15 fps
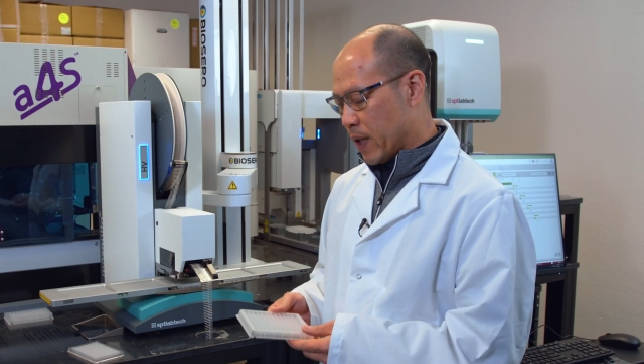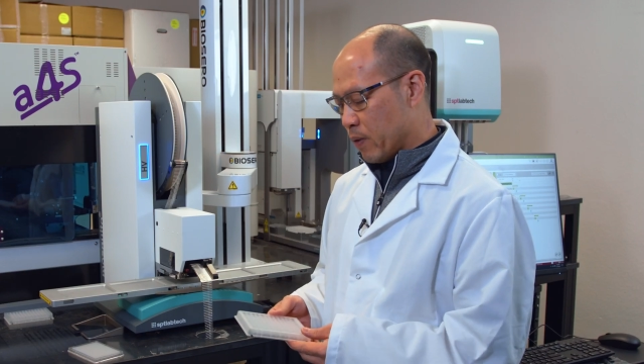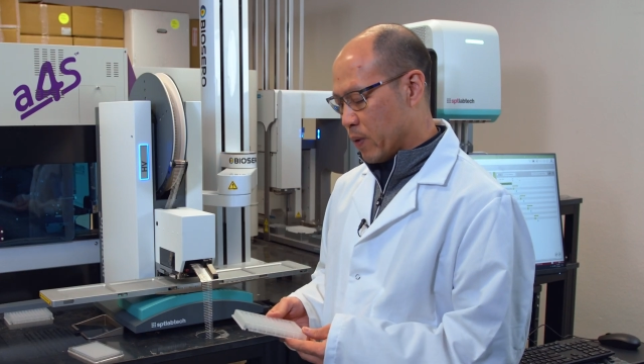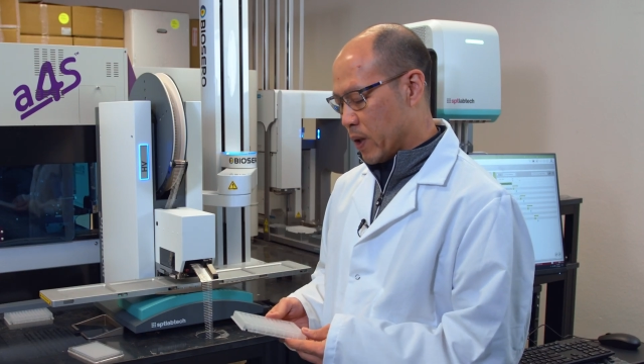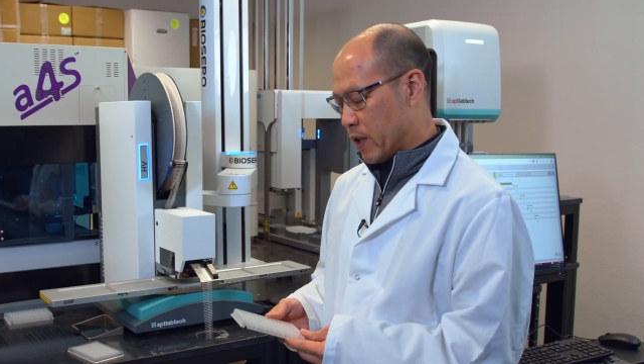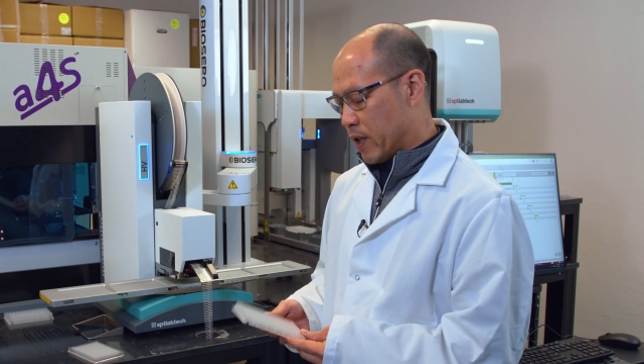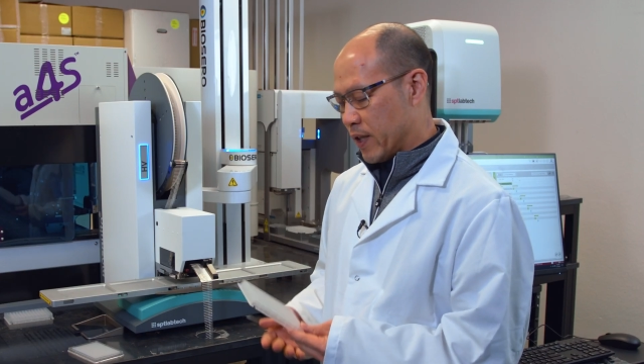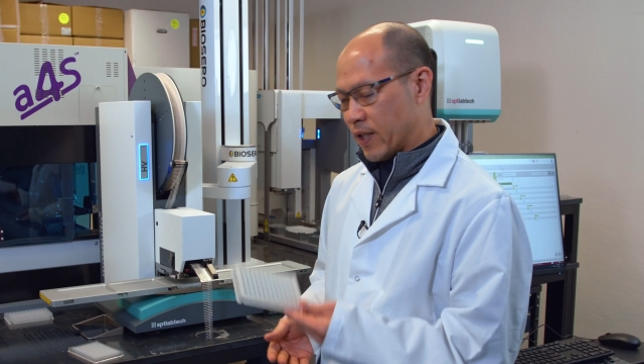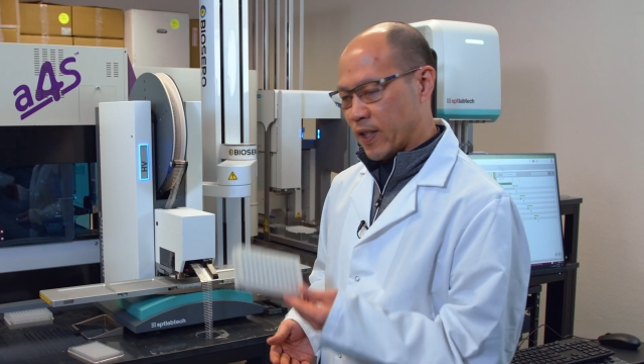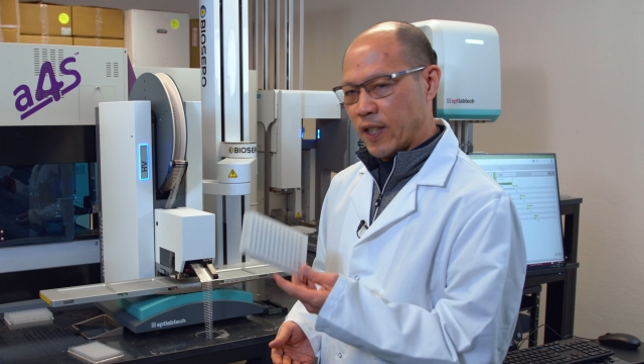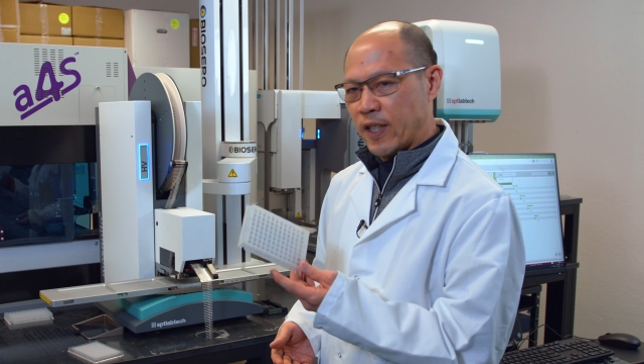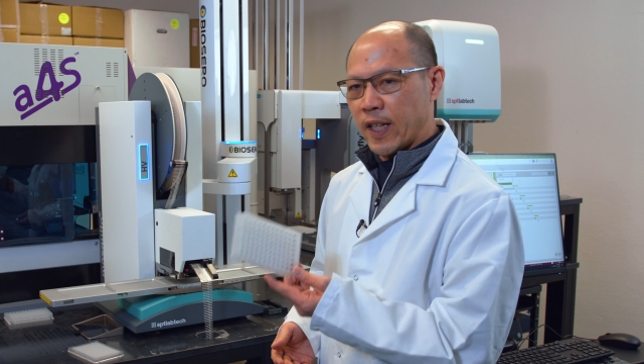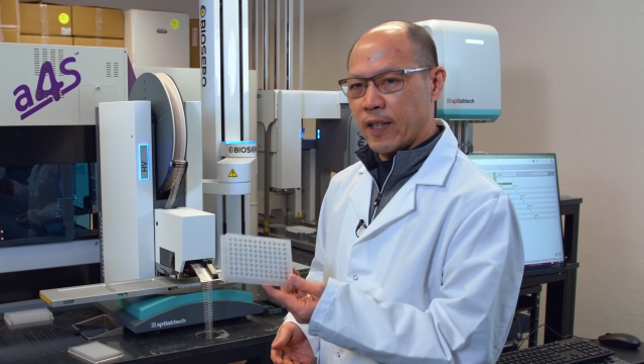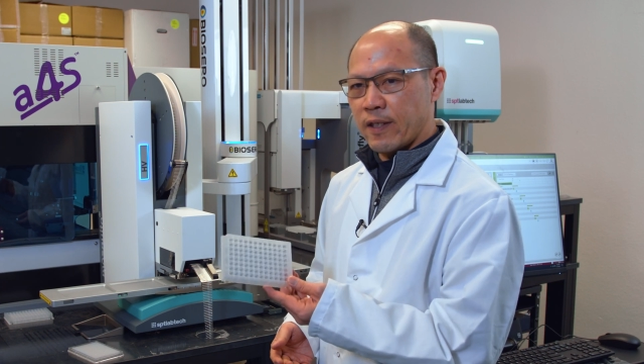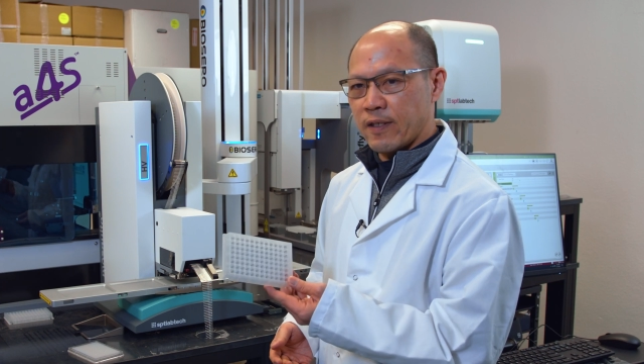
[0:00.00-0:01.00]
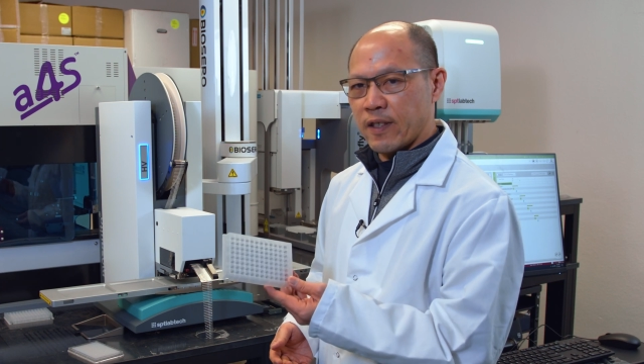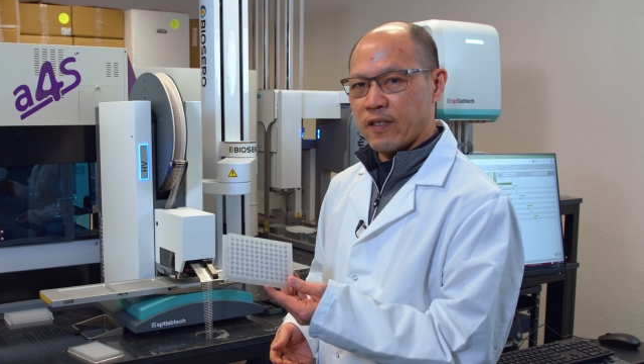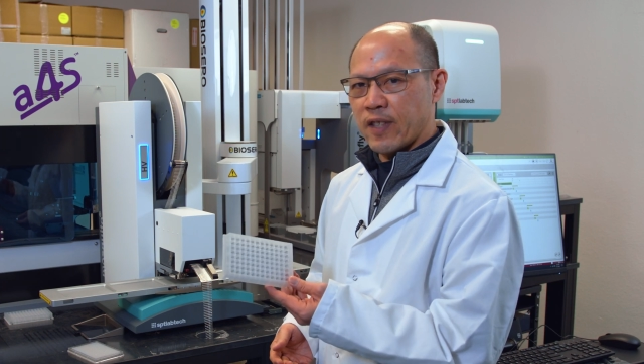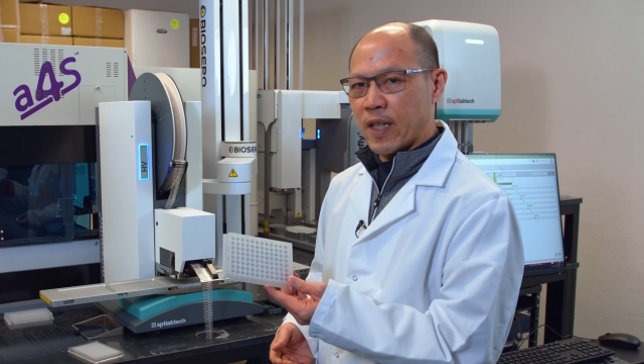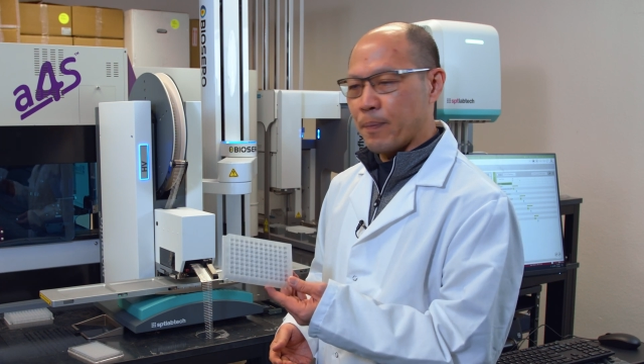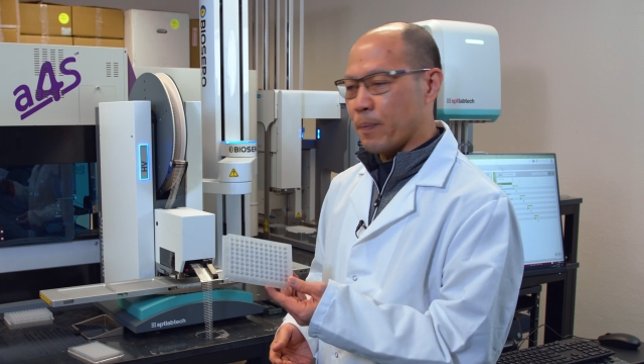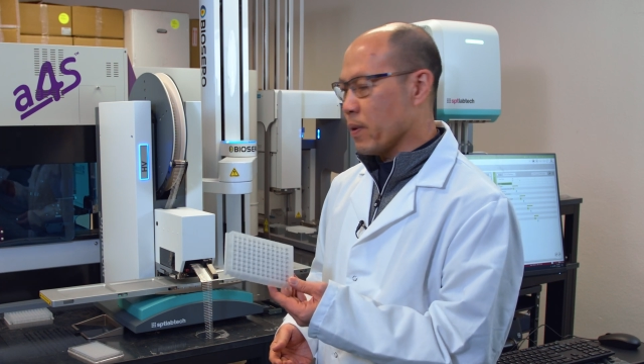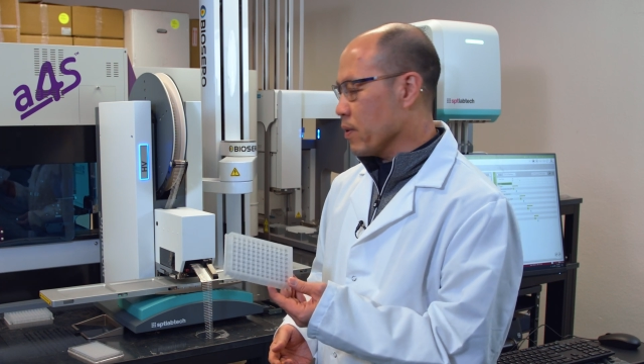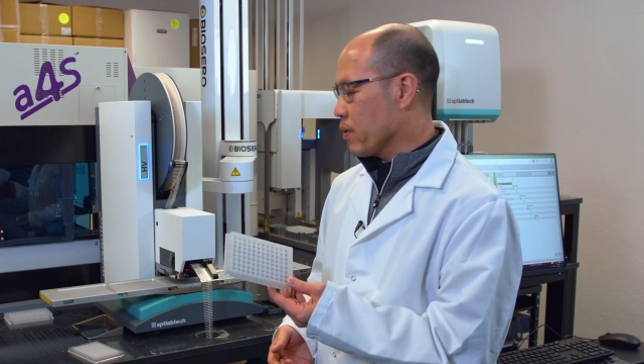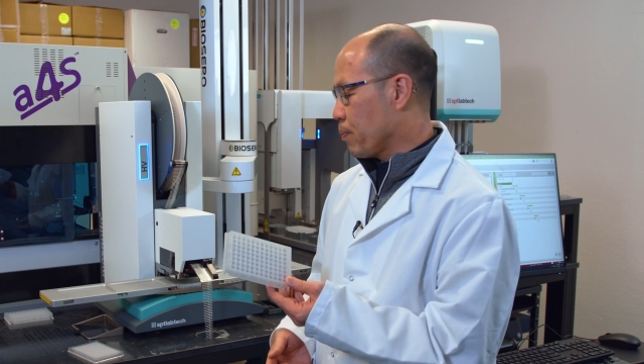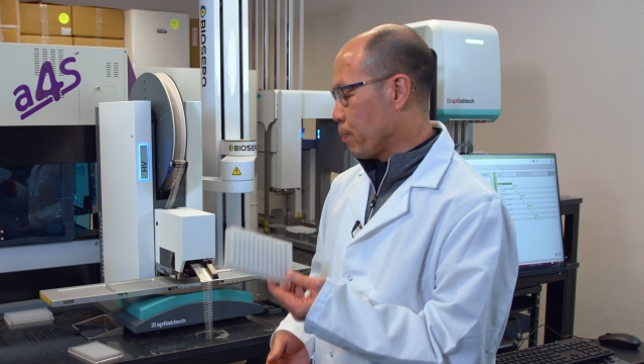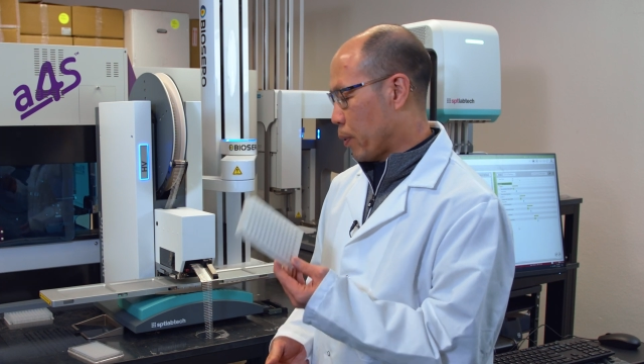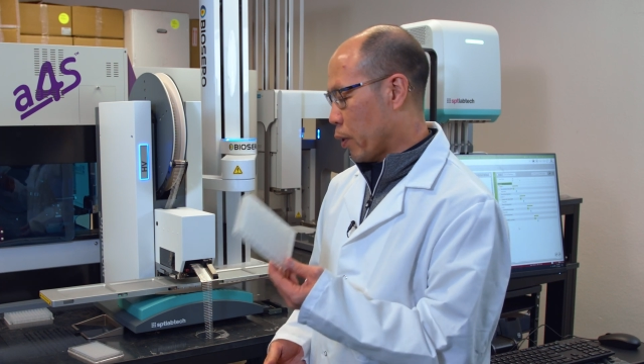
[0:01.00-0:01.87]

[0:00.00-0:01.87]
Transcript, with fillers: where it's 96 samples per